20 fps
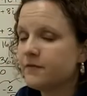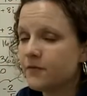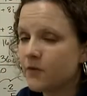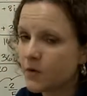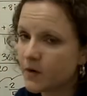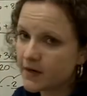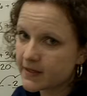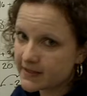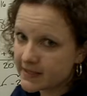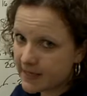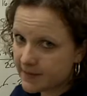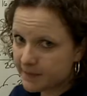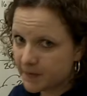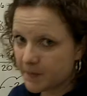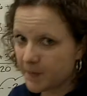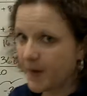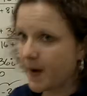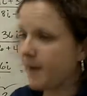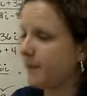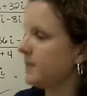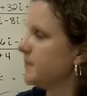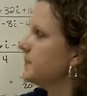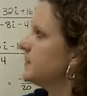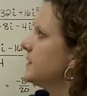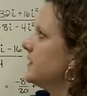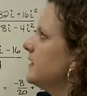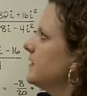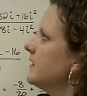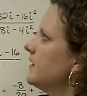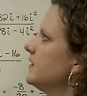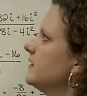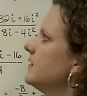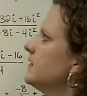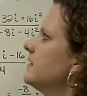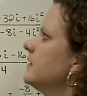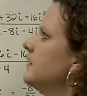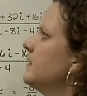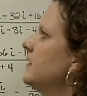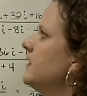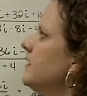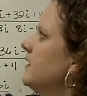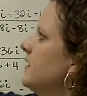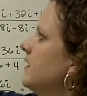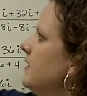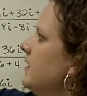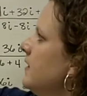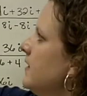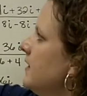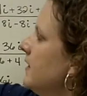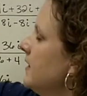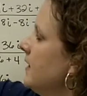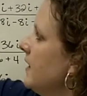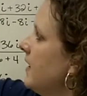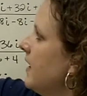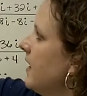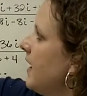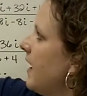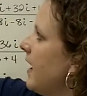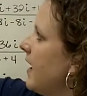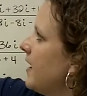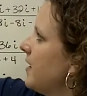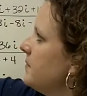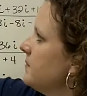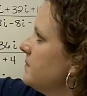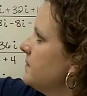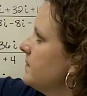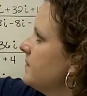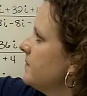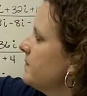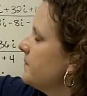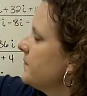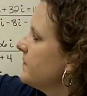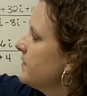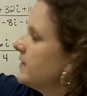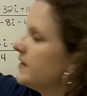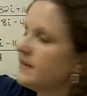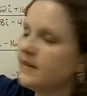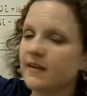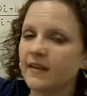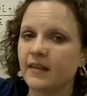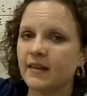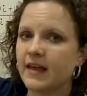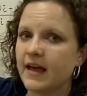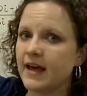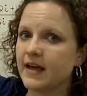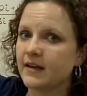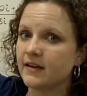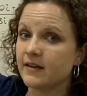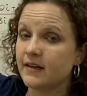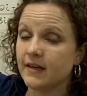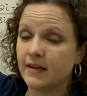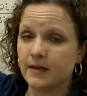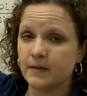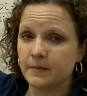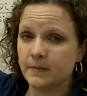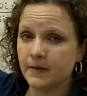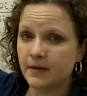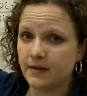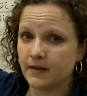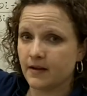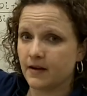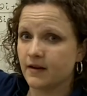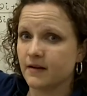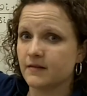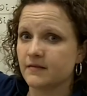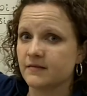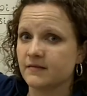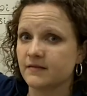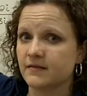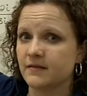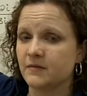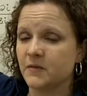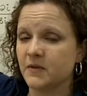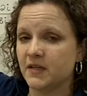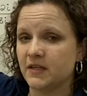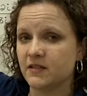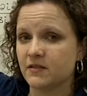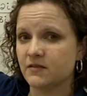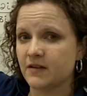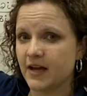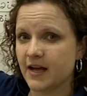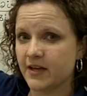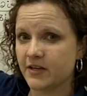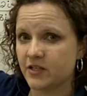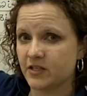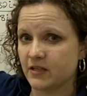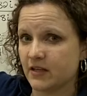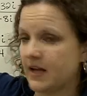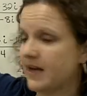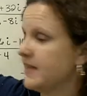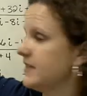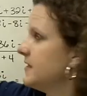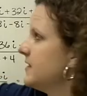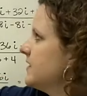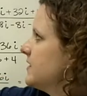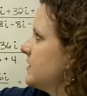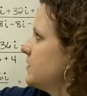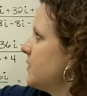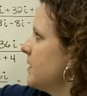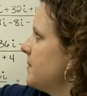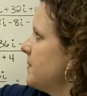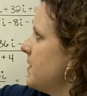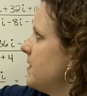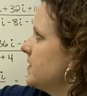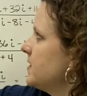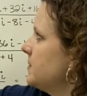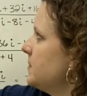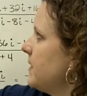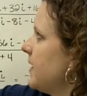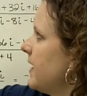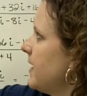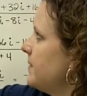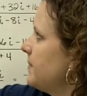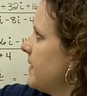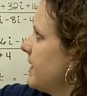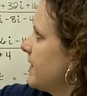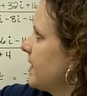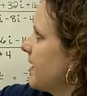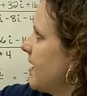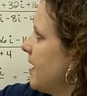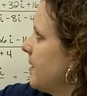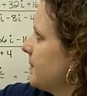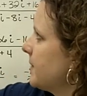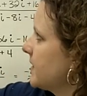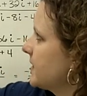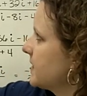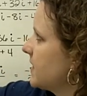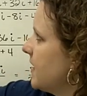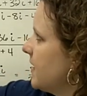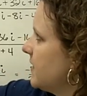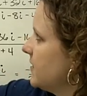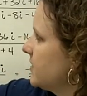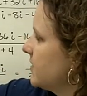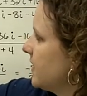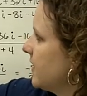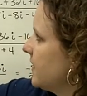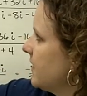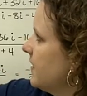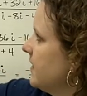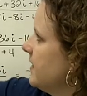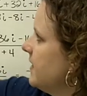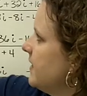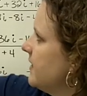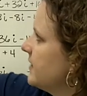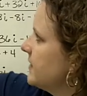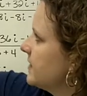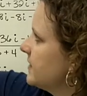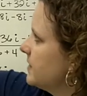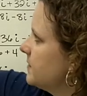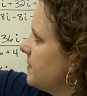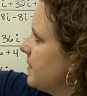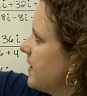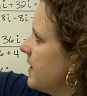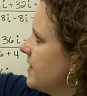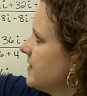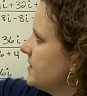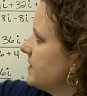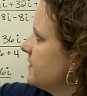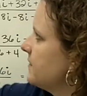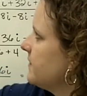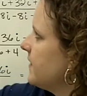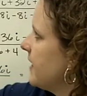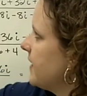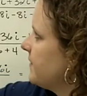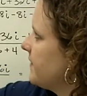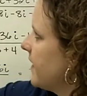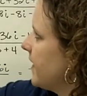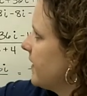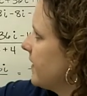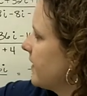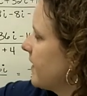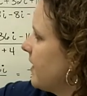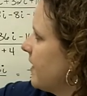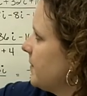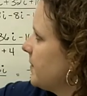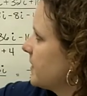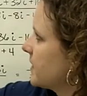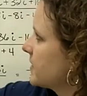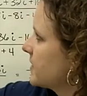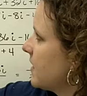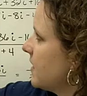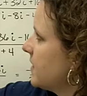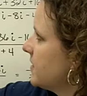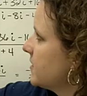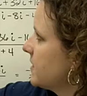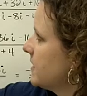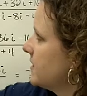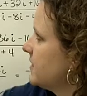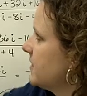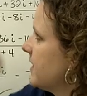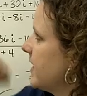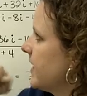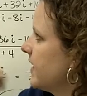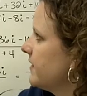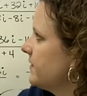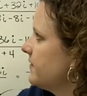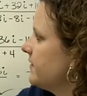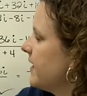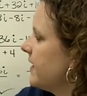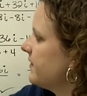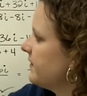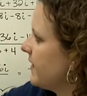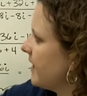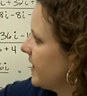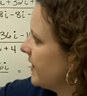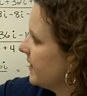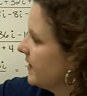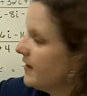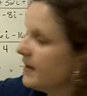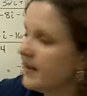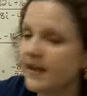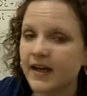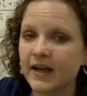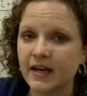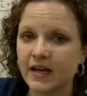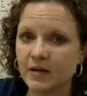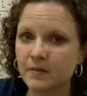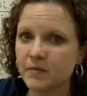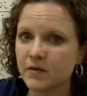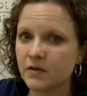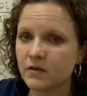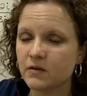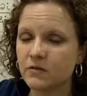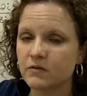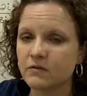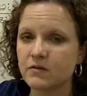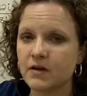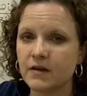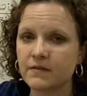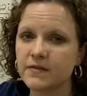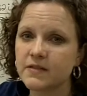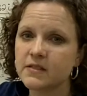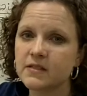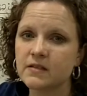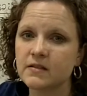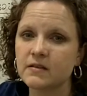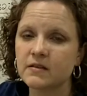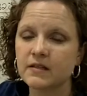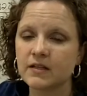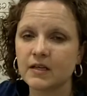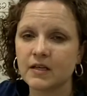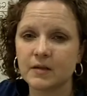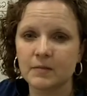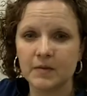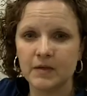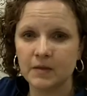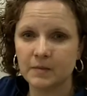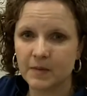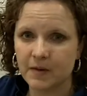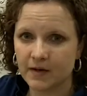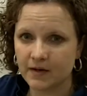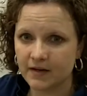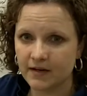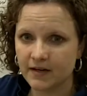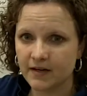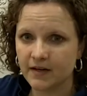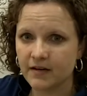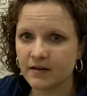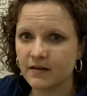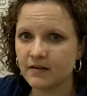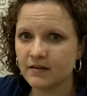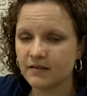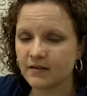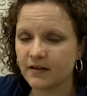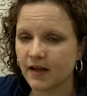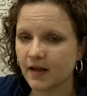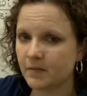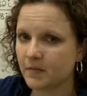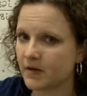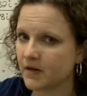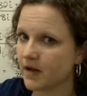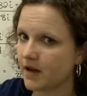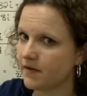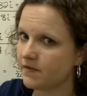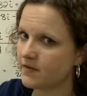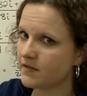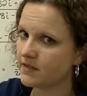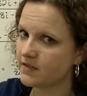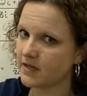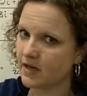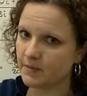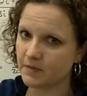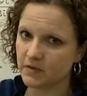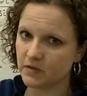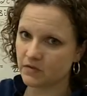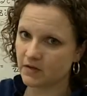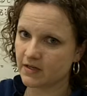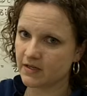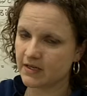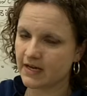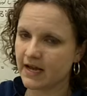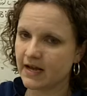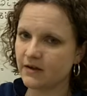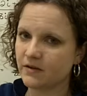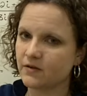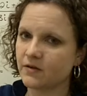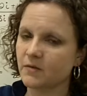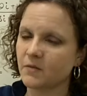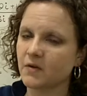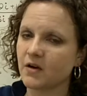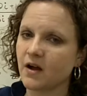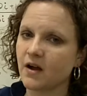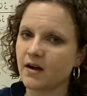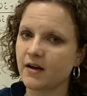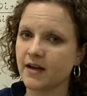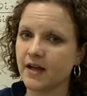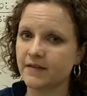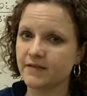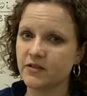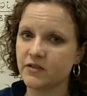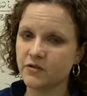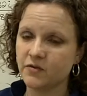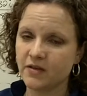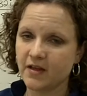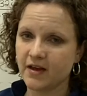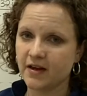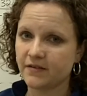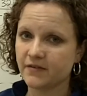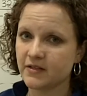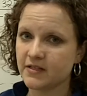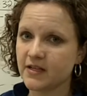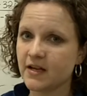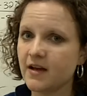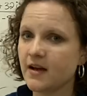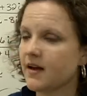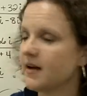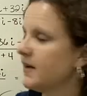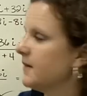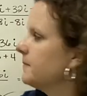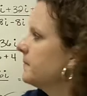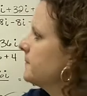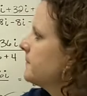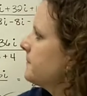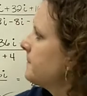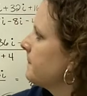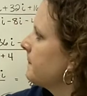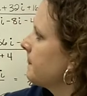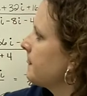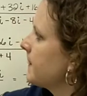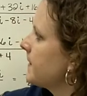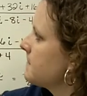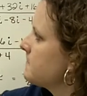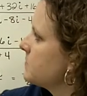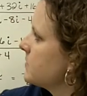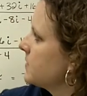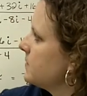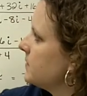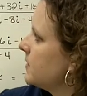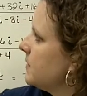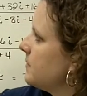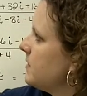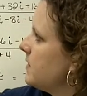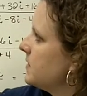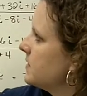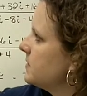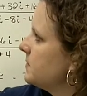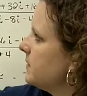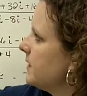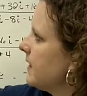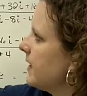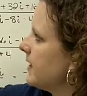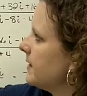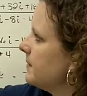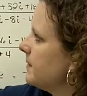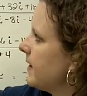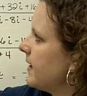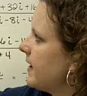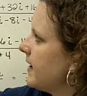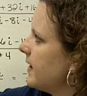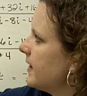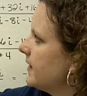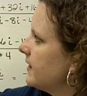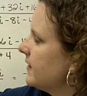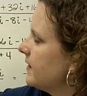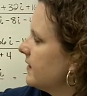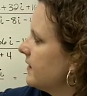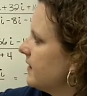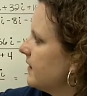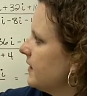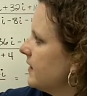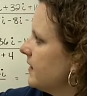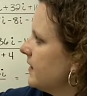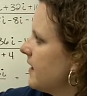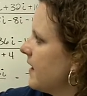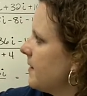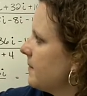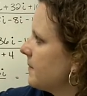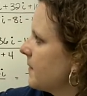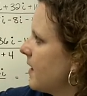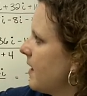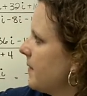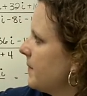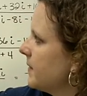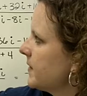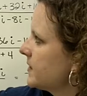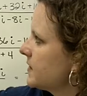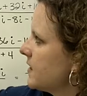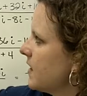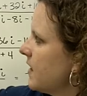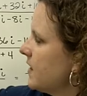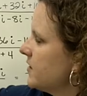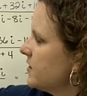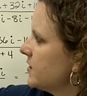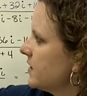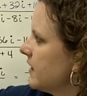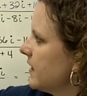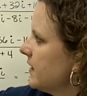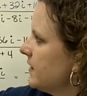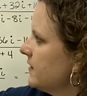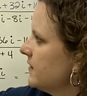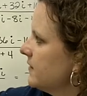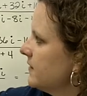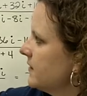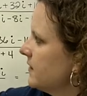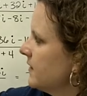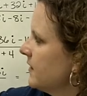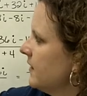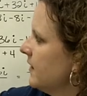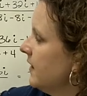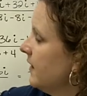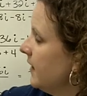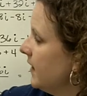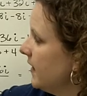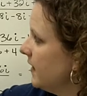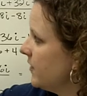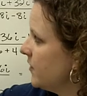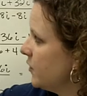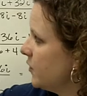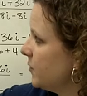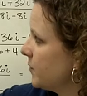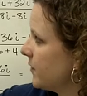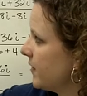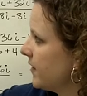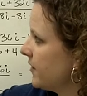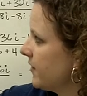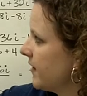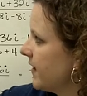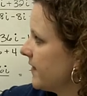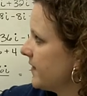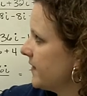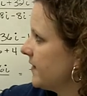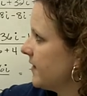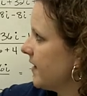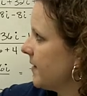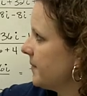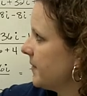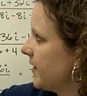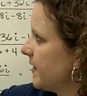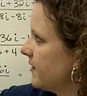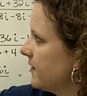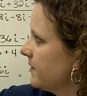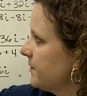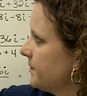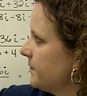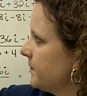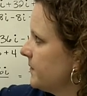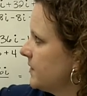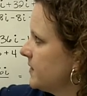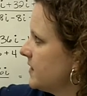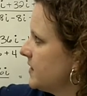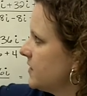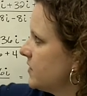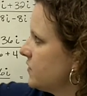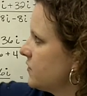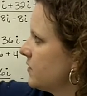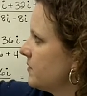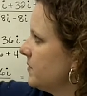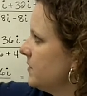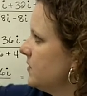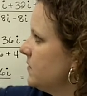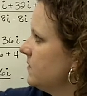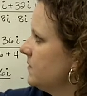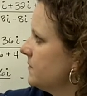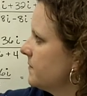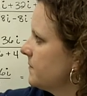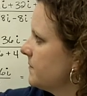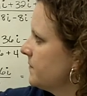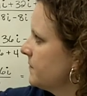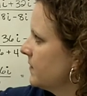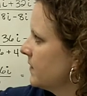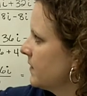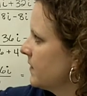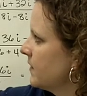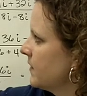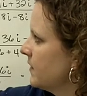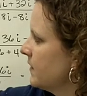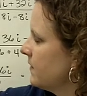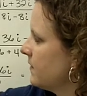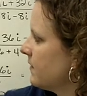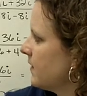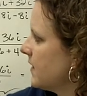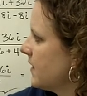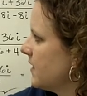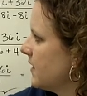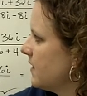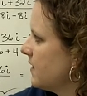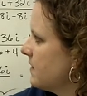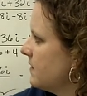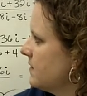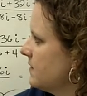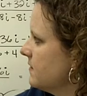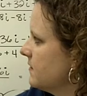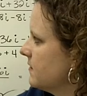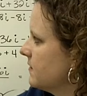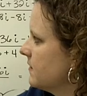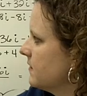4 example problems here. That can't be there. We need to rationalize it. So I multiply it by the complex conjugate. This is a positive 5i, the complex conjugate's a negative 5i. And I'm going to go through every single itty bitty part here. I mean, every step is written out, and we're not going to have to do that every time. But I'll multiply by the complex conjugate in the numerator and the denominator. Distribute right here.